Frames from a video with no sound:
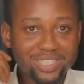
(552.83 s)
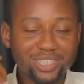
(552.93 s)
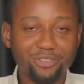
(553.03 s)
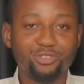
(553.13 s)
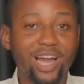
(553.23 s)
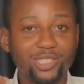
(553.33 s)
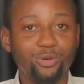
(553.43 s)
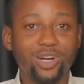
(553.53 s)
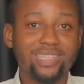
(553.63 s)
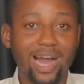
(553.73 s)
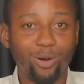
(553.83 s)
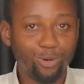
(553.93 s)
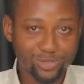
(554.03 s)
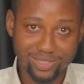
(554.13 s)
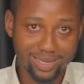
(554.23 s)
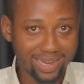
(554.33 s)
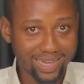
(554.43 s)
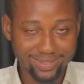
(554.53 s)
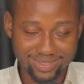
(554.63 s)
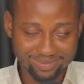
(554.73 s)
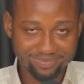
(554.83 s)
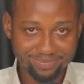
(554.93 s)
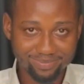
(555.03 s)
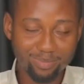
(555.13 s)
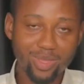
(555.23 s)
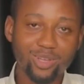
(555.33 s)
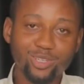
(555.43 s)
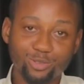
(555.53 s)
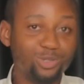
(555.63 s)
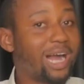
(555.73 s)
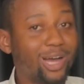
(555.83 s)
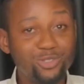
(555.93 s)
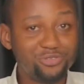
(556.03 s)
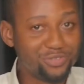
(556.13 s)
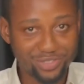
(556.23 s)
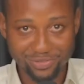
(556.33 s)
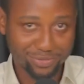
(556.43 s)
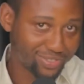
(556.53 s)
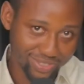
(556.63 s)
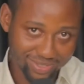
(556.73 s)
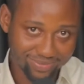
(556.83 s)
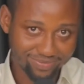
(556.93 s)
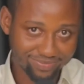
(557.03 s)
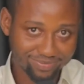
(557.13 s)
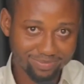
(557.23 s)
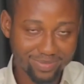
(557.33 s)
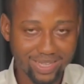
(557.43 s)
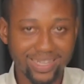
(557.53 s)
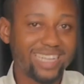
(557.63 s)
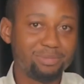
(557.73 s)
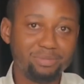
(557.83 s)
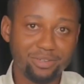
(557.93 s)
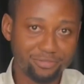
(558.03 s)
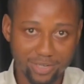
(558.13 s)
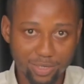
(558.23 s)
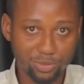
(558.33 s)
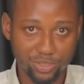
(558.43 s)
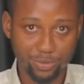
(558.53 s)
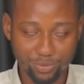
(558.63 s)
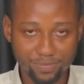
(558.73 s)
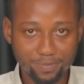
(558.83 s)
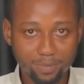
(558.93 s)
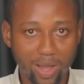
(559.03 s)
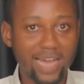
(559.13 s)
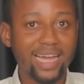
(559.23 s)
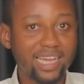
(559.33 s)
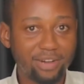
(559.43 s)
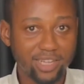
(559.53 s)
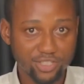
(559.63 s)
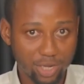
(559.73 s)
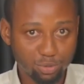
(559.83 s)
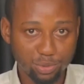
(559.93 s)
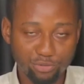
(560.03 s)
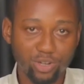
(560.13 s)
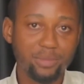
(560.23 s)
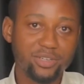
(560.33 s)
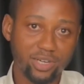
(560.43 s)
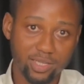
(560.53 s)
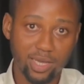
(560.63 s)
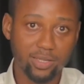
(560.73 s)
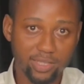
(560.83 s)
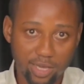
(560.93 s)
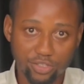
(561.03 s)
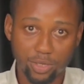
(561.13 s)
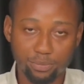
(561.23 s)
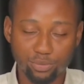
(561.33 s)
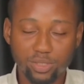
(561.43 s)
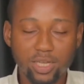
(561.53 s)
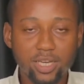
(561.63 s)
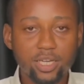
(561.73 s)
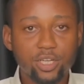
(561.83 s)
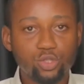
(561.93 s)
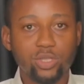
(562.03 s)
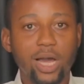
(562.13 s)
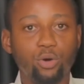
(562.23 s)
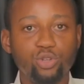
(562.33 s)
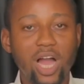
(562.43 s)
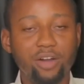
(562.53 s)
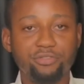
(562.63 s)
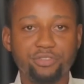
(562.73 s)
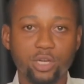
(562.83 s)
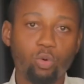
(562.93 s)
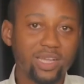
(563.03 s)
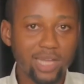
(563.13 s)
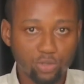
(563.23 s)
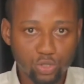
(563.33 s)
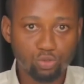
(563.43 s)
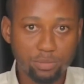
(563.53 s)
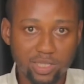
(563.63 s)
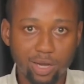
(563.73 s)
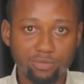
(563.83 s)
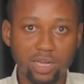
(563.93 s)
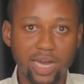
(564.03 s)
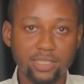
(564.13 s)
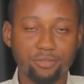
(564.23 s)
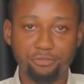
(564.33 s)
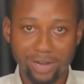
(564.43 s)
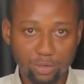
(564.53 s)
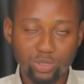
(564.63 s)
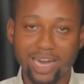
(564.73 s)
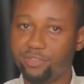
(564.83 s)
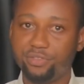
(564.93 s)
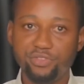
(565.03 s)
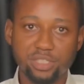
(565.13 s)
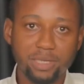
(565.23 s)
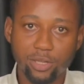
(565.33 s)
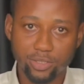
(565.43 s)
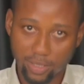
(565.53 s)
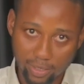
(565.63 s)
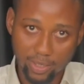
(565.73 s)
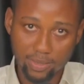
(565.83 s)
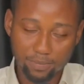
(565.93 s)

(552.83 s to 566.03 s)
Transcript: If you are the one that owns the land, you can't do 50-50. That's me being frank with you. I gave an example before. Let me give another example. So now you have a 1,000 square meter of land valued at 50 million naira.